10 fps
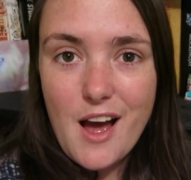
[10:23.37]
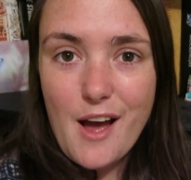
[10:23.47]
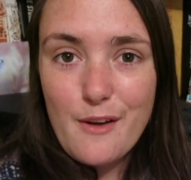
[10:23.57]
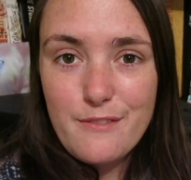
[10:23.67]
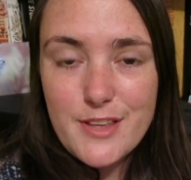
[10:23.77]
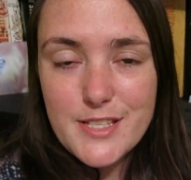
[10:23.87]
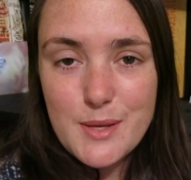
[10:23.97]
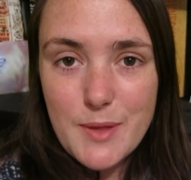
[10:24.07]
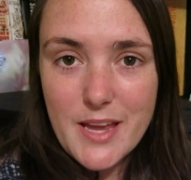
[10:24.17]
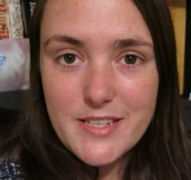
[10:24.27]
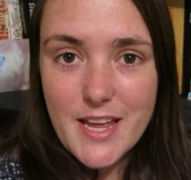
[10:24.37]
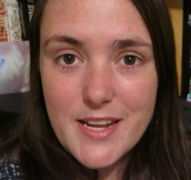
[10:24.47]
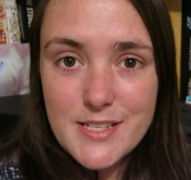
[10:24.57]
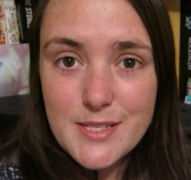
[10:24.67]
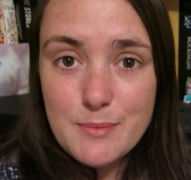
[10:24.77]
I obviously played
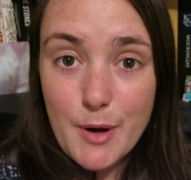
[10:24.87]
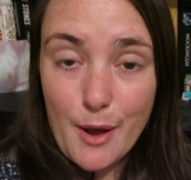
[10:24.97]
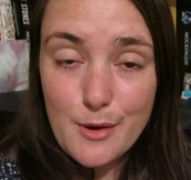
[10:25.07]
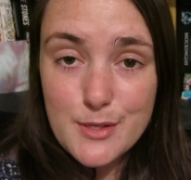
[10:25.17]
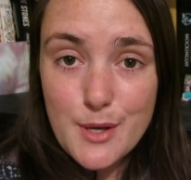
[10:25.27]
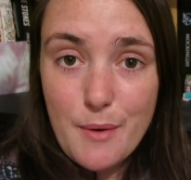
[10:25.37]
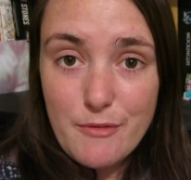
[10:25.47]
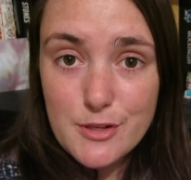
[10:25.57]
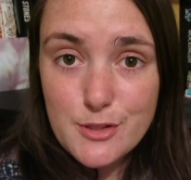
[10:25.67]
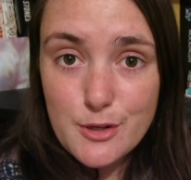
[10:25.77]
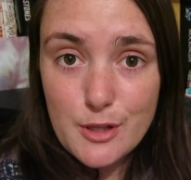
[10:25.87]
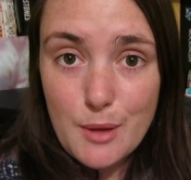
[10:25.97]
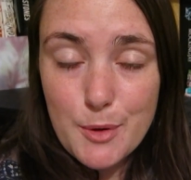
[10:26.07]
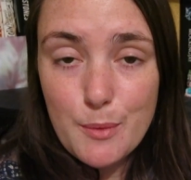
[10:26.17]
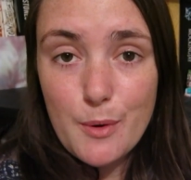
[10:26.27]
tennis, but I also went for a two
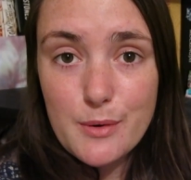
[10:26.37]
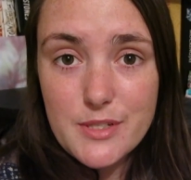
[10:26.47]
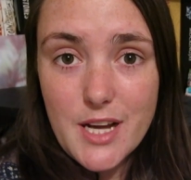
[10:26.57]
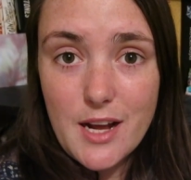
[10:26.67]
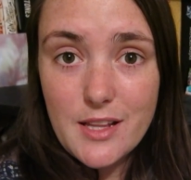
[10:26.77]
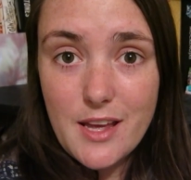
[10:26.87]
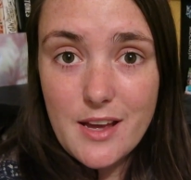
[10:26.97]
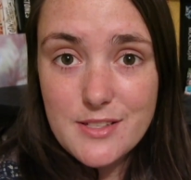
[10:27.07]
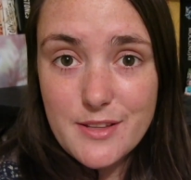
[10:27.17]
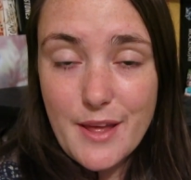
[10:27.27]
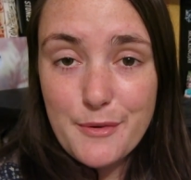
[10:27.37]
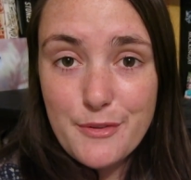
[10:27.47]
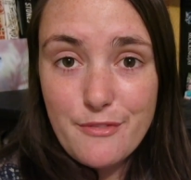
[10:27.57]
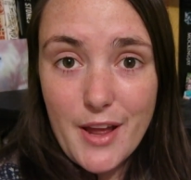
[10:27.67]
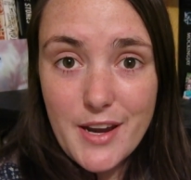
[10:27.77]
kilometre walk with Talia, so that
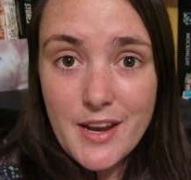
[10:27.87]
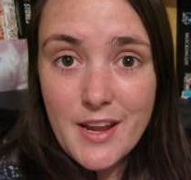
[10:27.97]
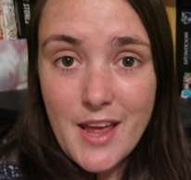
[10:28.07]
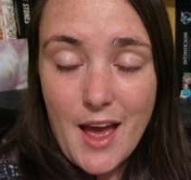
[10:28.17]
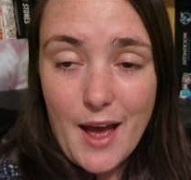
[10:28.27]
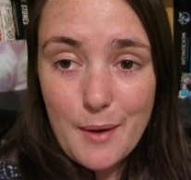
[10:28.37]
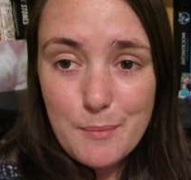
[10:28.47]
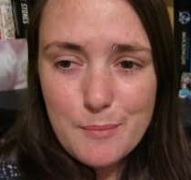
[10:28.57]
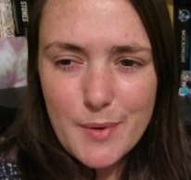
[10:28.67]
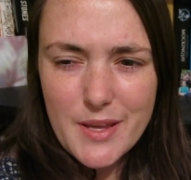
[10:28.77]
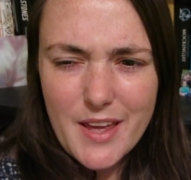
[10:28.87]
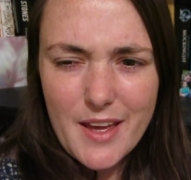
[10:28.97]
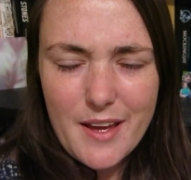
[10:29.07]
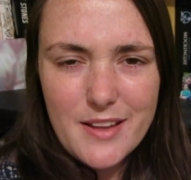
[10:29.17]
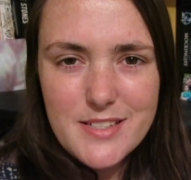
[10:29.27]
was fun. Um, but
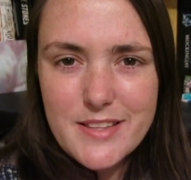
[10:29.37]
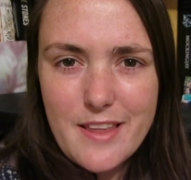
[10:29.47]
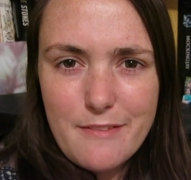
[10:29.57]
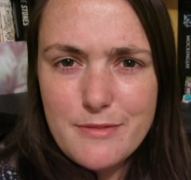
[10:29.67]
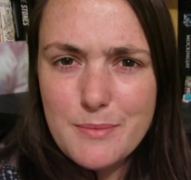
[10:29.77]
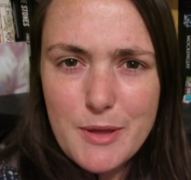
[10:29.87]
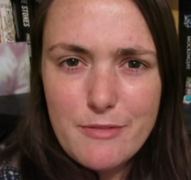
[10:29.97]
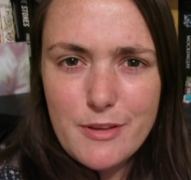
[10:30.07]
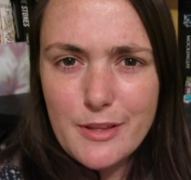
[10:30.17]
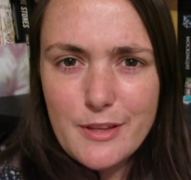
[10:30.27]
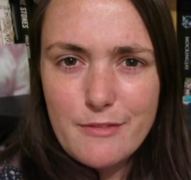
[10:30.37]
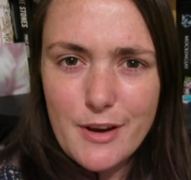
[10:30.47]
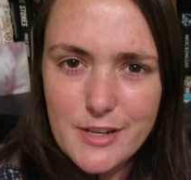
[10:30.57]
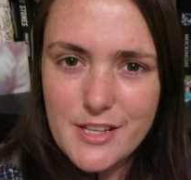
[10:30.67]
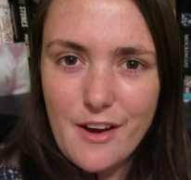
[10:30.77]
yeah, it's left me feeling
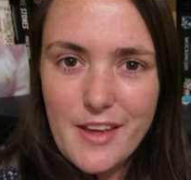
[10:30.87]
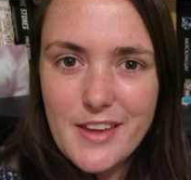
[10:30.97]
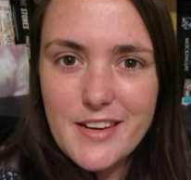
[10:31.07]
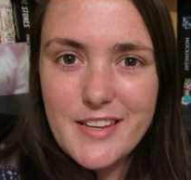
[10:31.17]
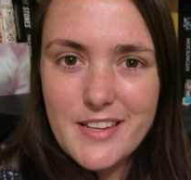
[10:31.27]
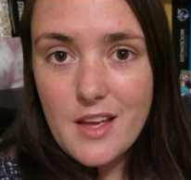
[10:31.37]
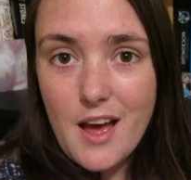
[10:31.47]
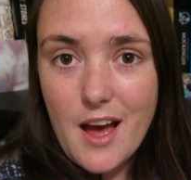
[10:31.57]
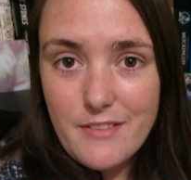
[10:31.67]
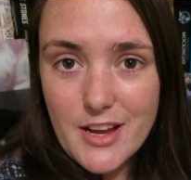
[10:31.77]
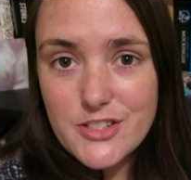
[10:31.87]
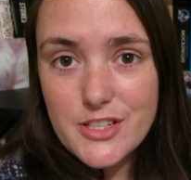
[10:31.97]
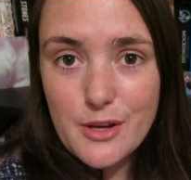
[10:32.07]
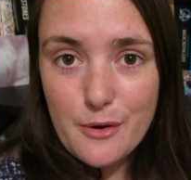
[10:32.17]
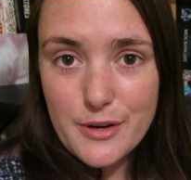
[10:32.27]
very tired. I've
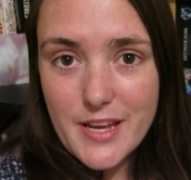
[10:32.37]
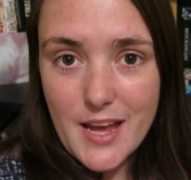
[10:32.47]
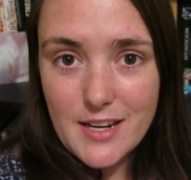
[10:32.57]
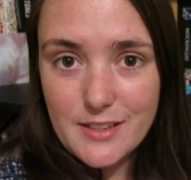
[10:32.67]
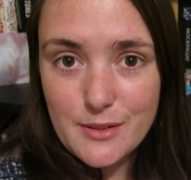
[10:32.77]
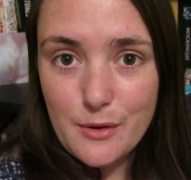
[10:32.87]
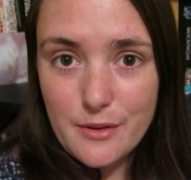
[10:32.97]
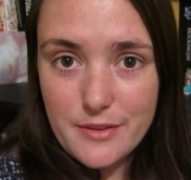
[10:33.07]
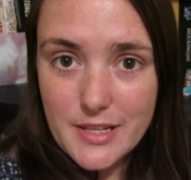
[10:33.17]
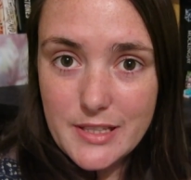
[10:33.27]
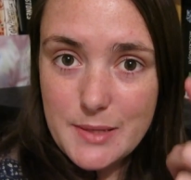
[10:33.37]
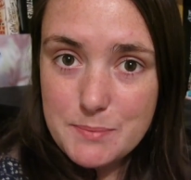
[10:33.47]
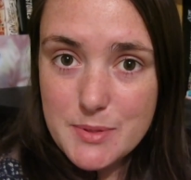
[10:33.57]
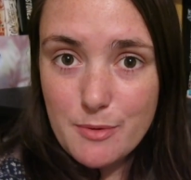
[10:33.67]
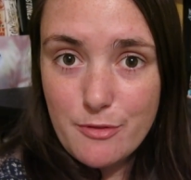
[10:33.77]
actually already edited all of the
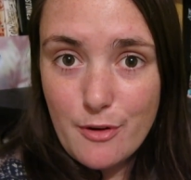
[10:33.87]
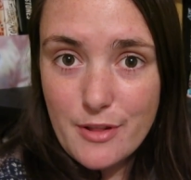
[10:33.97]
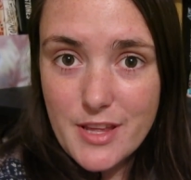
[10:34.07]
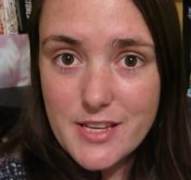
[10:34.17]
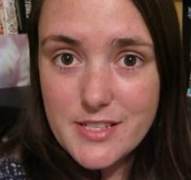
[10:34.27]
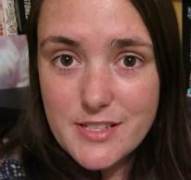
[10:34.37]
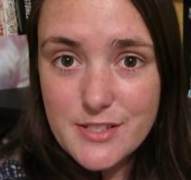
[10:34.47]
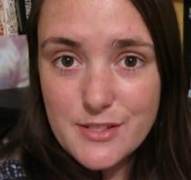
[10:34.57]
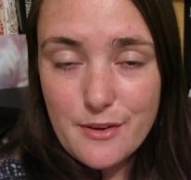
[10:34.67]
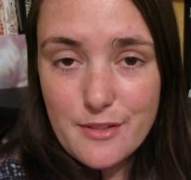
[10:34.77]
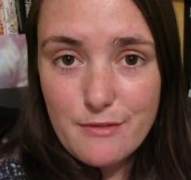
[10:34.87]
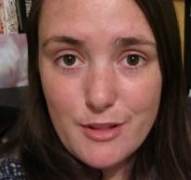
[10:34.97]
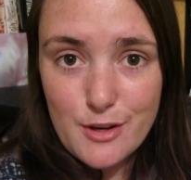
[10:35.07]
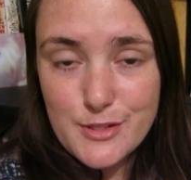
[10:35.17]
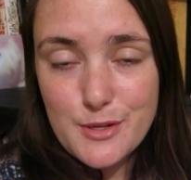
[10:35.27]
clips before this, so the
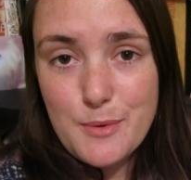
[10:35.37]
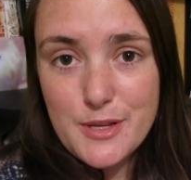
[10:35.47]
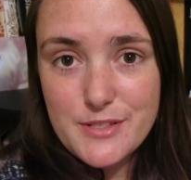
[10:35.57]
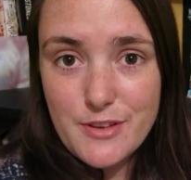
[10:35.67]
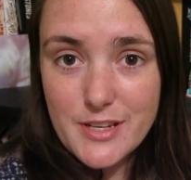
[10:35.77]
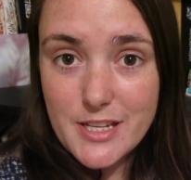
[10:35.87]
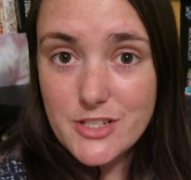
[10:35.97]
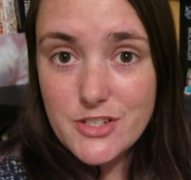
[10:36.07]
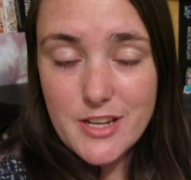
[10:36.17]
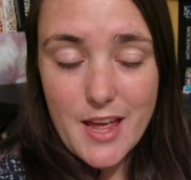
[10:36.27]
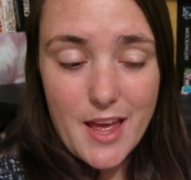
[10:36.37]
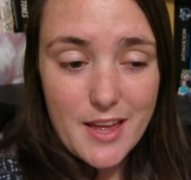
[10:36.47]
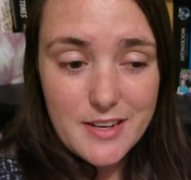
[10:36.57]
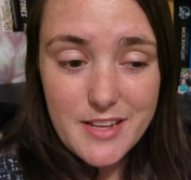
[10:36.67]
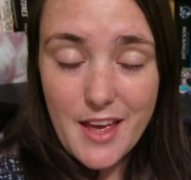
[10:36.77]
vlog's almost finished,
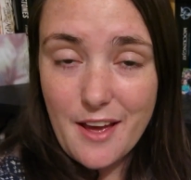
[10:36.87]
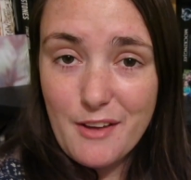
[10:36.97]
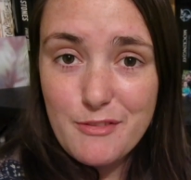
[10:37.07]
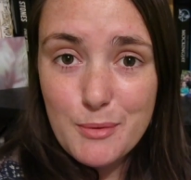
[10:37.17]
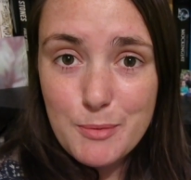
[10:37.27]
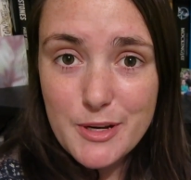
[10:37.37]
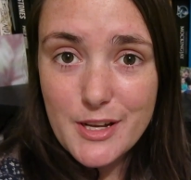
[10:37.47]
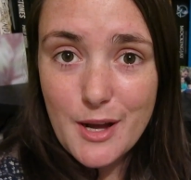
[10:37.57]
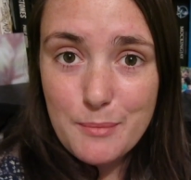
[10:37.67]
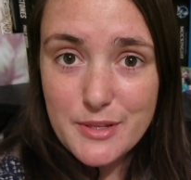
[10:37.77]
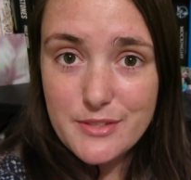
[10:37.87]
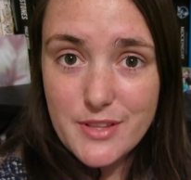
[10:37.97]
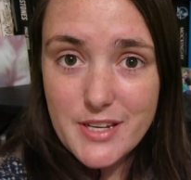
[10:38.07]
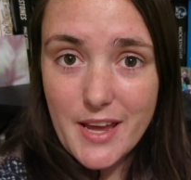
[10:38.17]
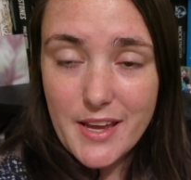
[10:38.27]
and yeah, I feel pretty accomplished
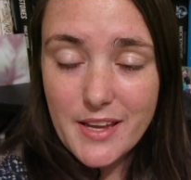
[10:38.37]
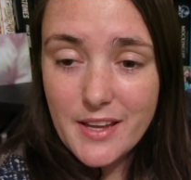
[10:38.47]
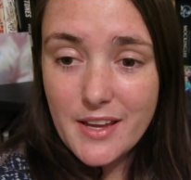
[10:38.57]
for the day.